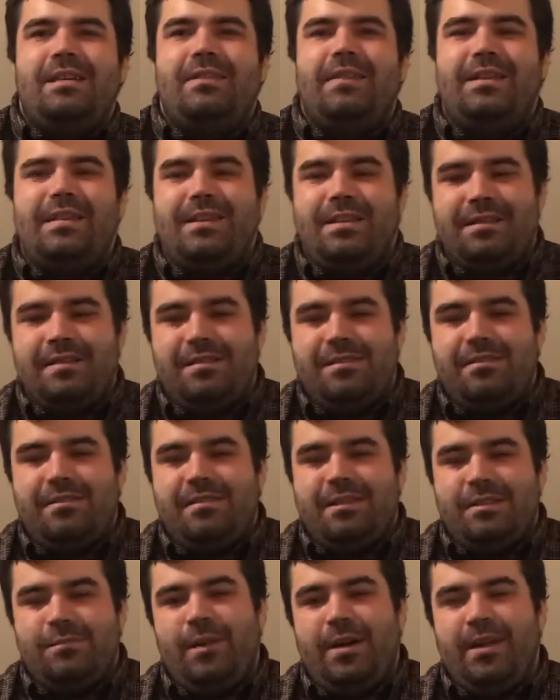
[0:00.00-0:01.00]
Like
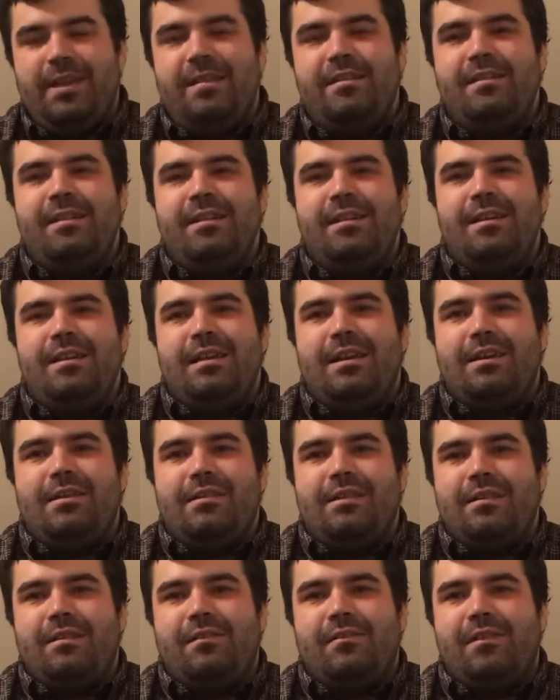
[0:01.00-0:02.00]
he's white, and all
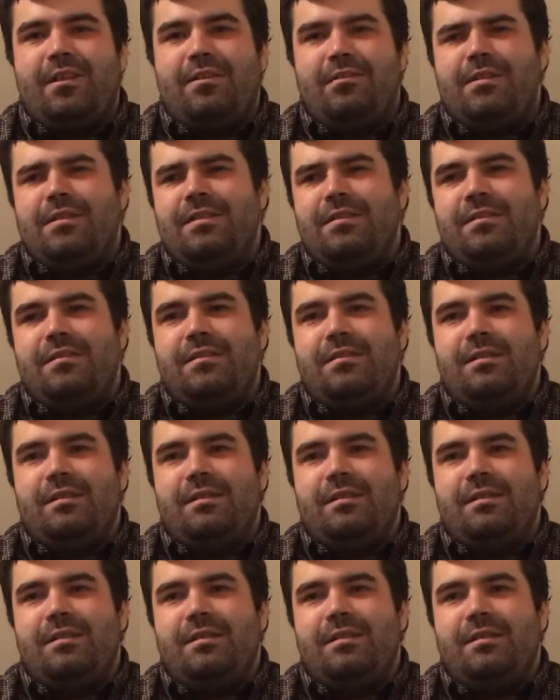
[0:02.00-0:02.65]
the other Leonians